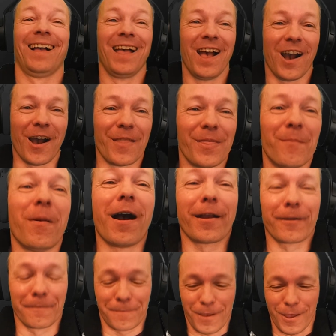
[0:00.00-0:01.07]
on the
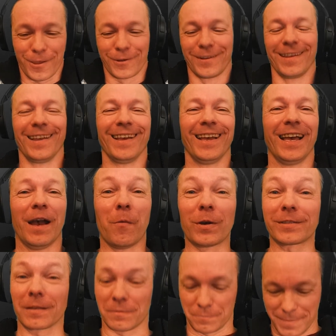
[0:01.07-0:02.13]
microphone. It
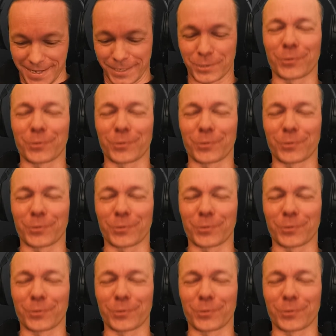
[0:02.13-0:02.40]
wasn't me